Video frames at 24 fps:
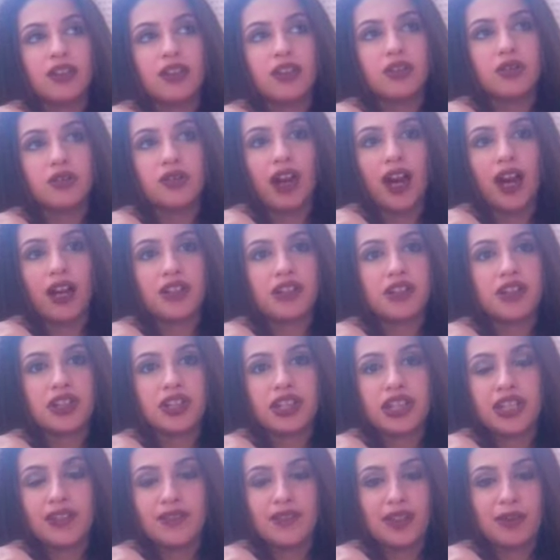Do not
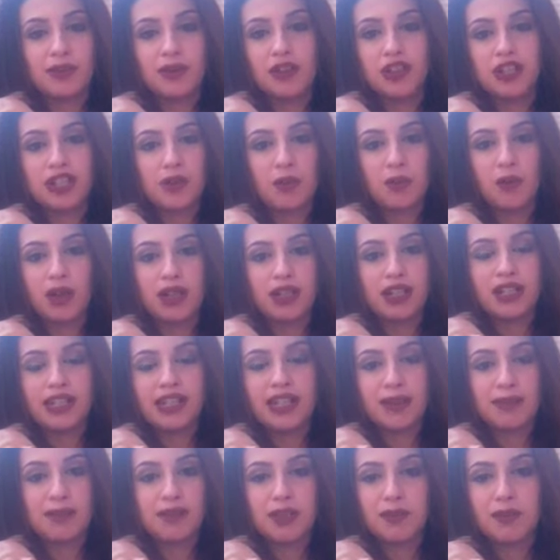just give it because someone
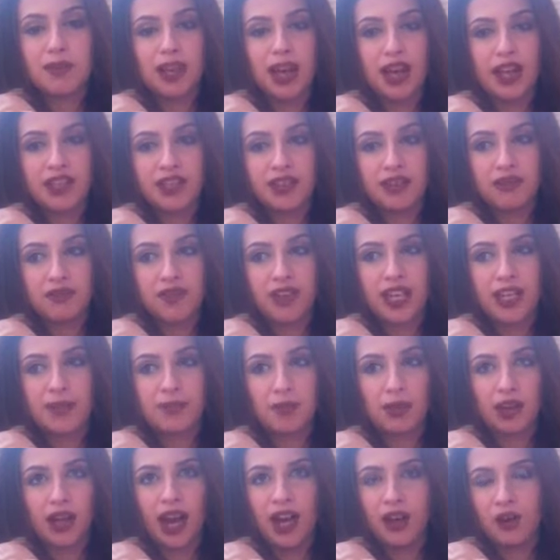seems to be nice on
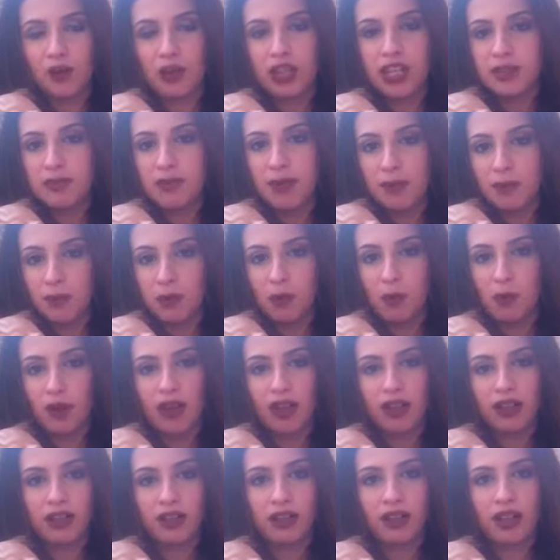Facebook. I know these people
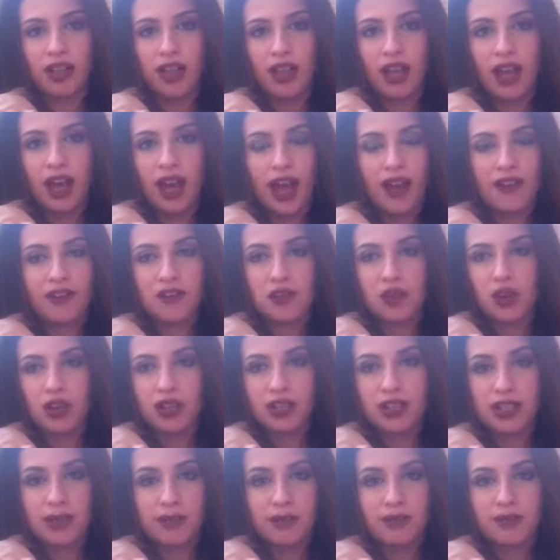well. I've
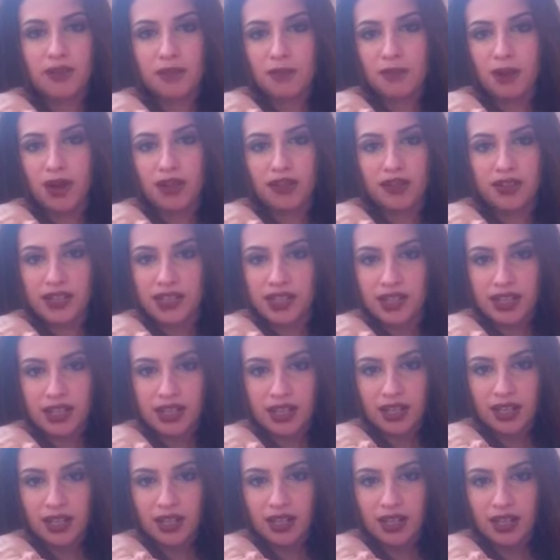talked to them for
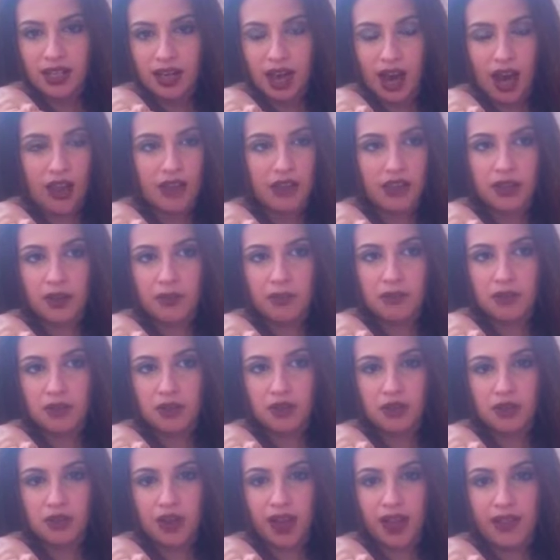months on the
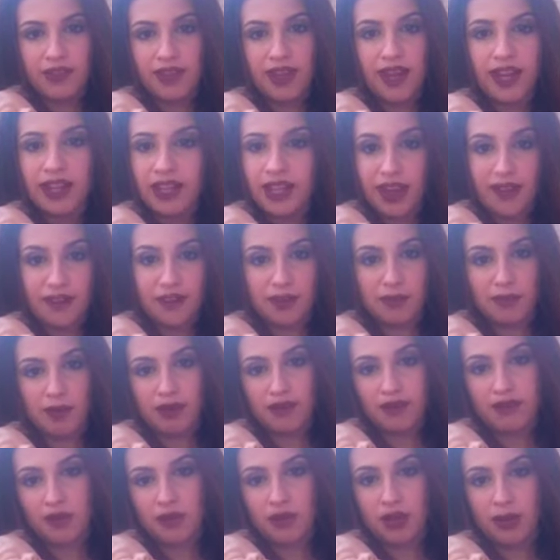computer, and then I gave them my
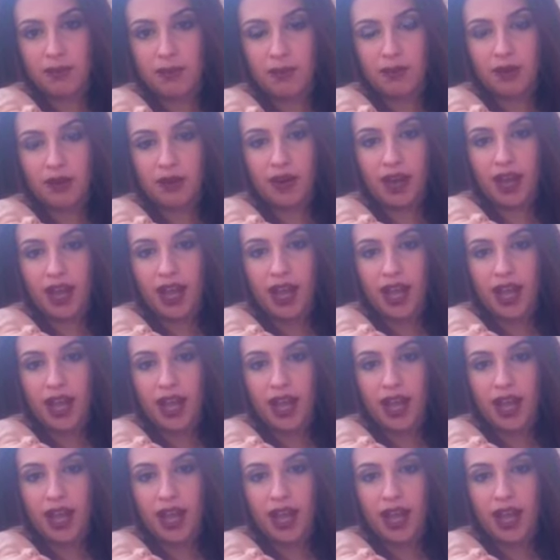phone number,